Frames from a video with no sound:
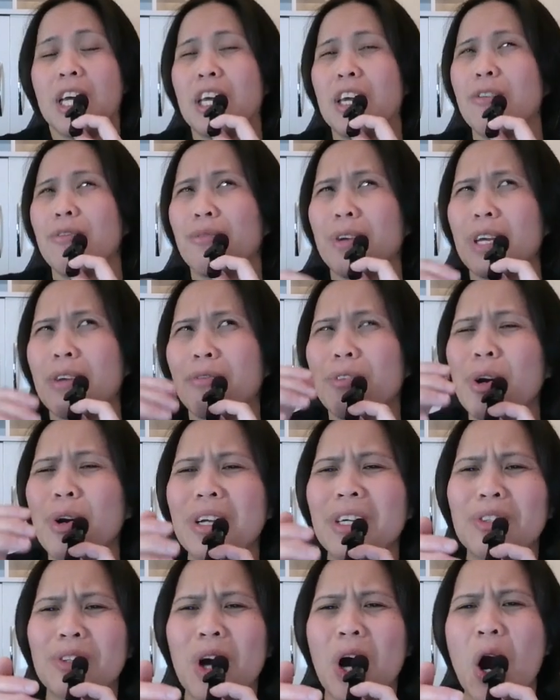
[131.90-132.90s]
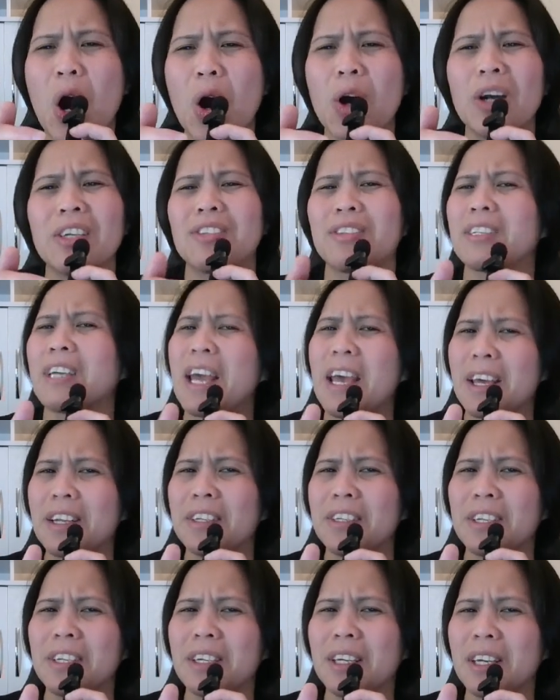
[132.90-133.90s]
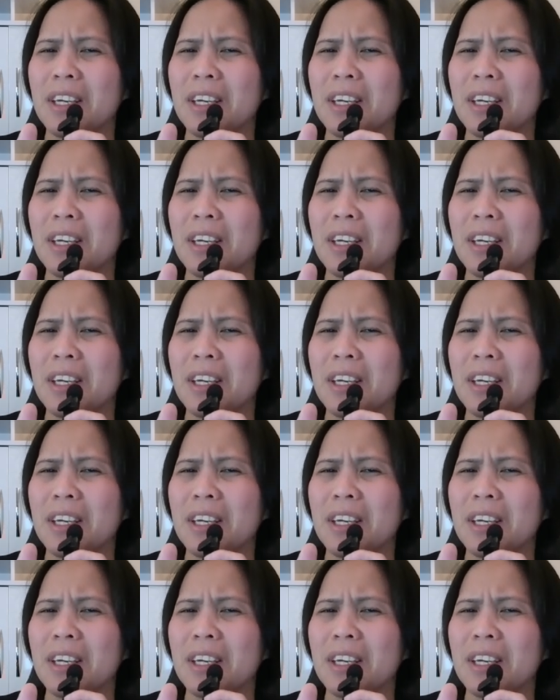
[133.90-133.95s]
If there is a hard skin